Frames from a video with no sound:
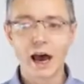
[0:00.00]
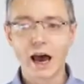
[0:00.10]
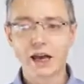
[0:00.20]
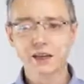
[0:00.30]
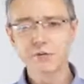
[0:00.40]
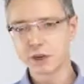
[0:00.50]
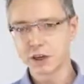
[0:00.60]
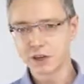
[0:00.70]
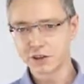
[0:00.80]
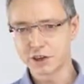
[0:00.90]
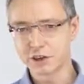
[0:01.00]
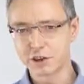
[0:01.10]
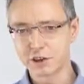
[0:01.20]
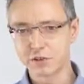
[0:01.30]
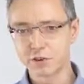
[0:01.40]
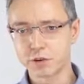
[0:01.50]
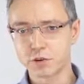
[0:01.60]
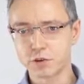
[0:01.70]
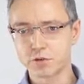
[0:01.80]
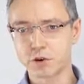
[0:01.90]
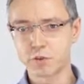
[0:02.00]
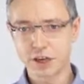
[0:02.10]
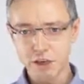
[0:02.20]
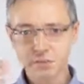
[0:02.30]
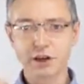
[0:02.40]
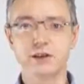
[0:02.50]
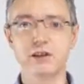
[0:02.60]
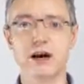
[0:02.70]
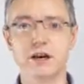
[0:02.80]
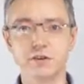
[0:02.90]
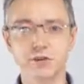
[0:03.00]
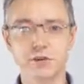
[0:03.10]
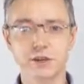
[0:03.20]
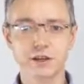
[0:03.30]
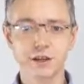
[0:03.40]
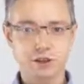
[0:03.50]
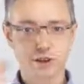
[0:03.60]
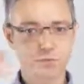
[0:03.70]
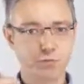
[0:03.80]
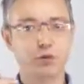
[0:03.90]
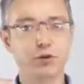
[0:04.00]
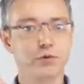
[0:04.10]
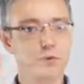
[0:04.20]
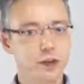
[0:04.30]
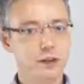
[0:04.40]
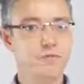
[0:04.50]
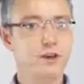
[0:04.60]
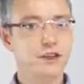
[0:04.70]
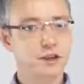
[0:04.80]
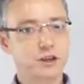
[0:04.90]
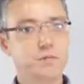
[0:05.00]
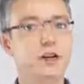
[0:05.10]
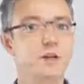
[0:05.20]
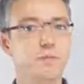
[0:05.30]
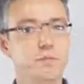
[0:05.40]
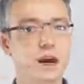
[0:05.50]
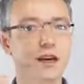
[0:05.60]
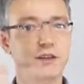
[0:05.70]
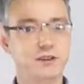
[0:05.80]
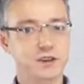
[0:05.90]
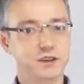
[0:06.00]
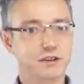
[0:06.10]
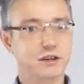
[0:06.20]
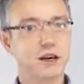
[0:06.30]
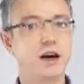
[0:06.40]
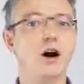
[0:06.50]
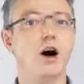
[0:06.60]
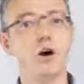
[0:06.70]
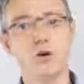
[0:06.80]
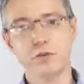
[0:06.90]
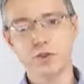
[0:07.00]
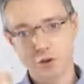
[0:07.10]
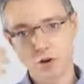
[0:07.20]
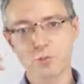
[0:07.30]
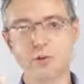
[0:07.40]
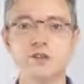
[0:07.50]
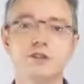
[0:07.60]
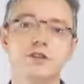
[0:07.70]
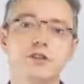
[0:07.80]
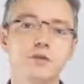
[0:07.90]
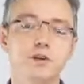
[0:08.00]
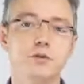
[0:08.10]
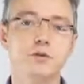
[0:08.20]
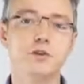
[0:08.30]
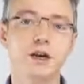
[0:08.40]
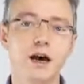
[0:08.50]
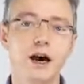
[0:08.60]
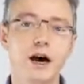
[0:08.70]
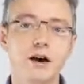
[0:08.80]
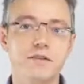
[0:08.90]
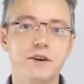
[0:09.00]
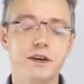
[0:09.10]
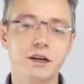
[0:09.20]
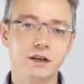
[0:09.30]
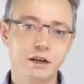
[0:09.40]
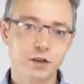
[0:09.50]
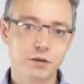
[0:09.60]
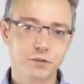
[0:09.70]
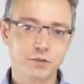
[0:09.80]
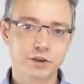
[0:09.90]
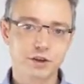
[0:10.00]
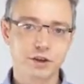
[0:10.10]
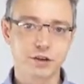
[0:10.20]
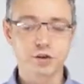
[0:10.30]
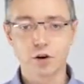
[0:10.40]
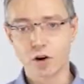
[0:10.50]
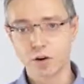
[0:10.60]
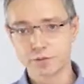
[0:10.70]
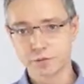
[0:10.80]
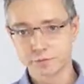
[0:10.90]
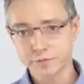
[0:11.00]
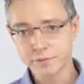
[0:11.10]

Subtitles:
And if we consider individuals from inbred lines, so there is a very, very inbred pedigree on the top of these individuals, their coefficient of